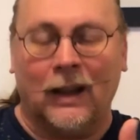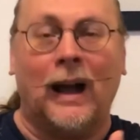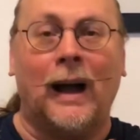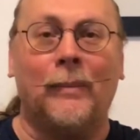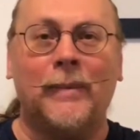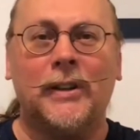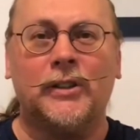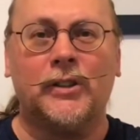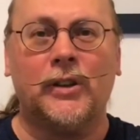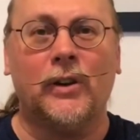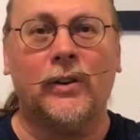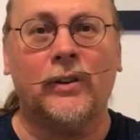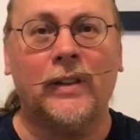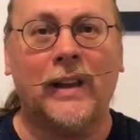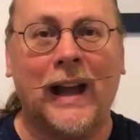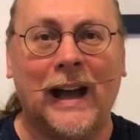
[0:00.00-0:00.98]
I'm going to show
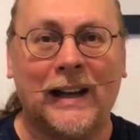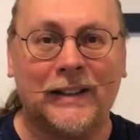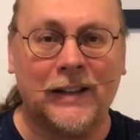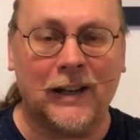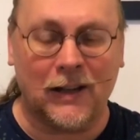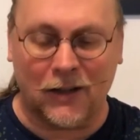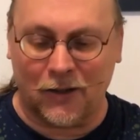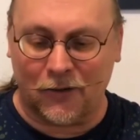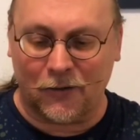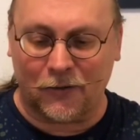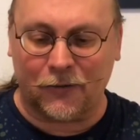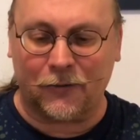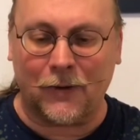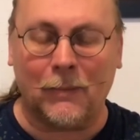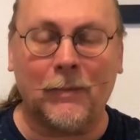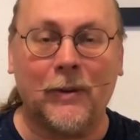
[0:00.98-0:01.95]
you that
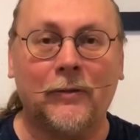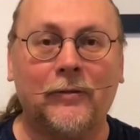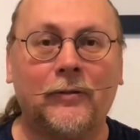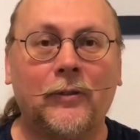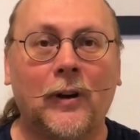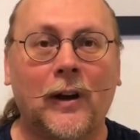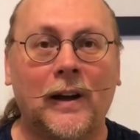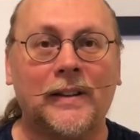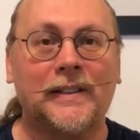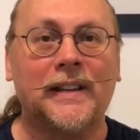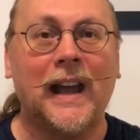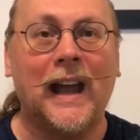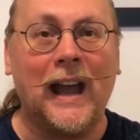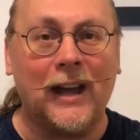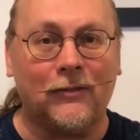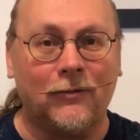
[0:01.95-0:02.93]
from the front
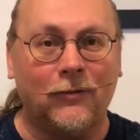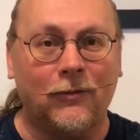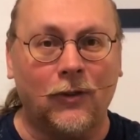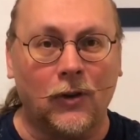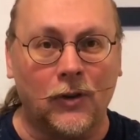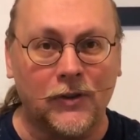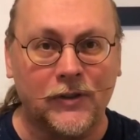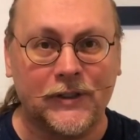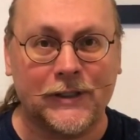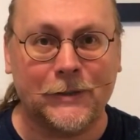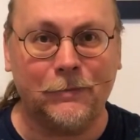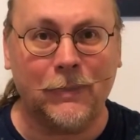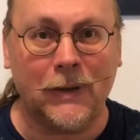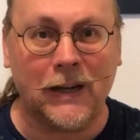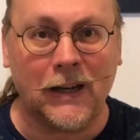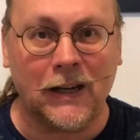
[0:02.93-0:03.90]
at full
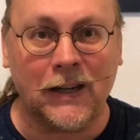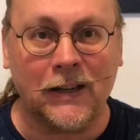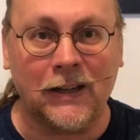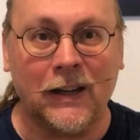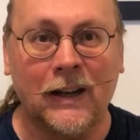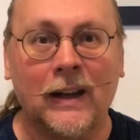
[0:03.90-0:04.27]
speed,